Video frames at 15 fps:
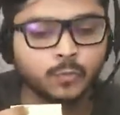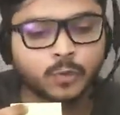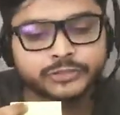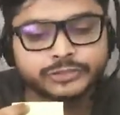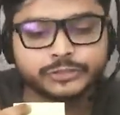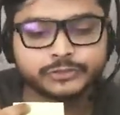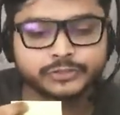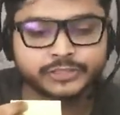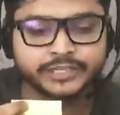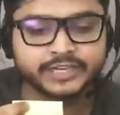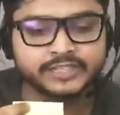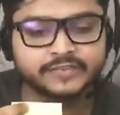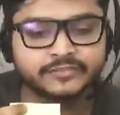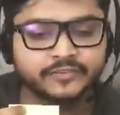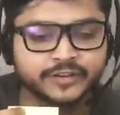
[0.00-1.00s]
what you see
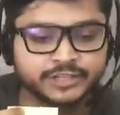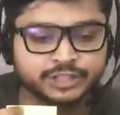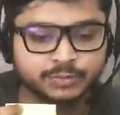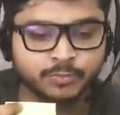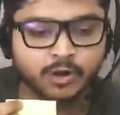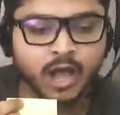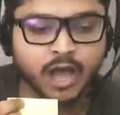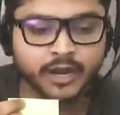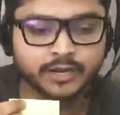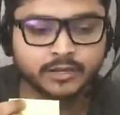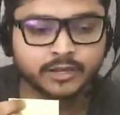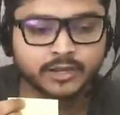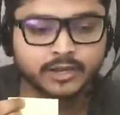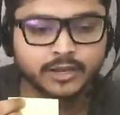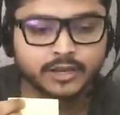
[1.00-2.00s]
is a finished
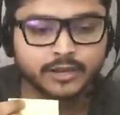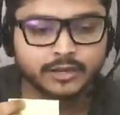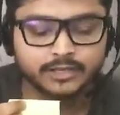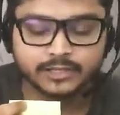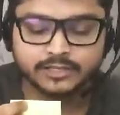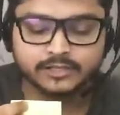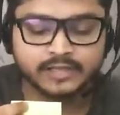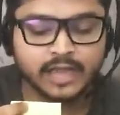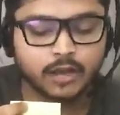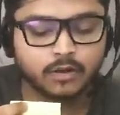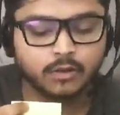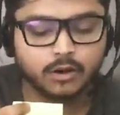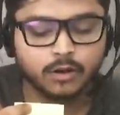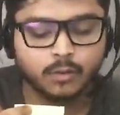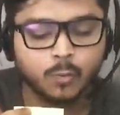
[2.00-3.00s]
product.
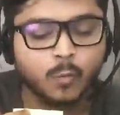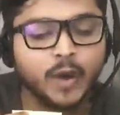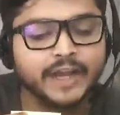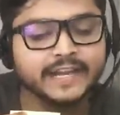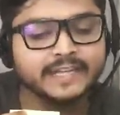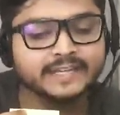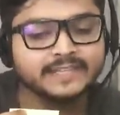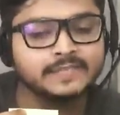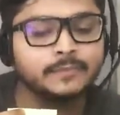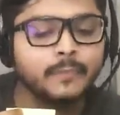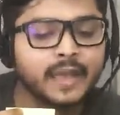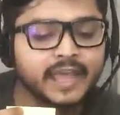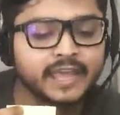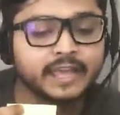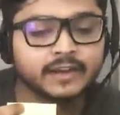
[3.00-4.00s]
Now, when it is
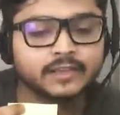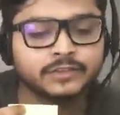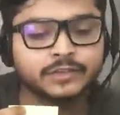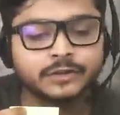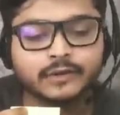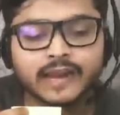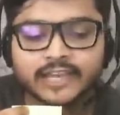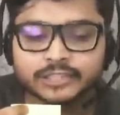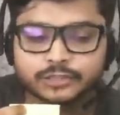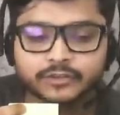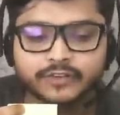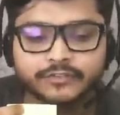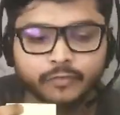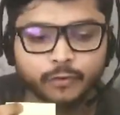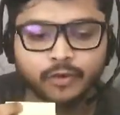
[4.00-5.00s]
made, there are
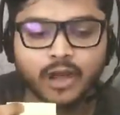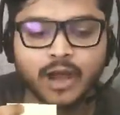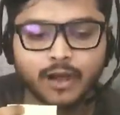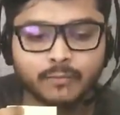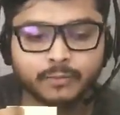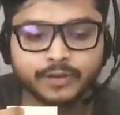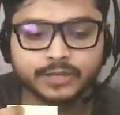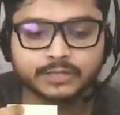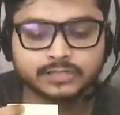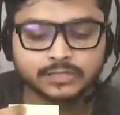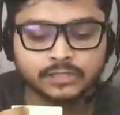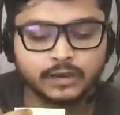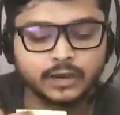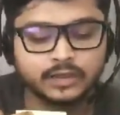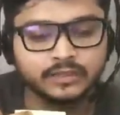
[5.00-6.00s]
actually 4
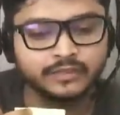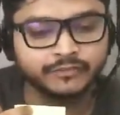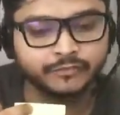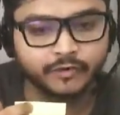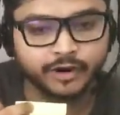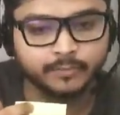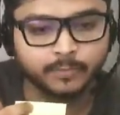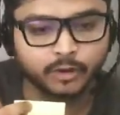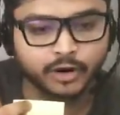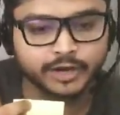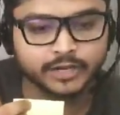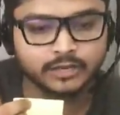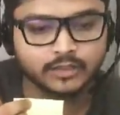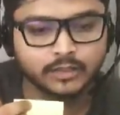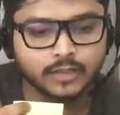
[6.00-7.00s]
components. The front
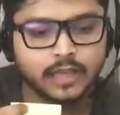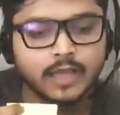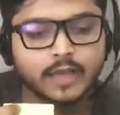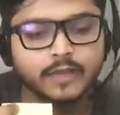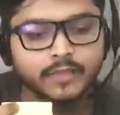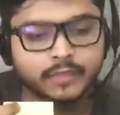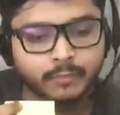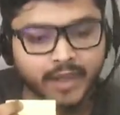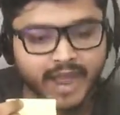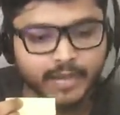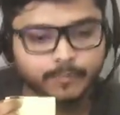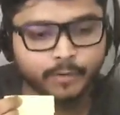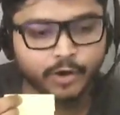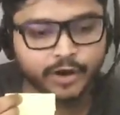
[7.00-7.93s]
part, the back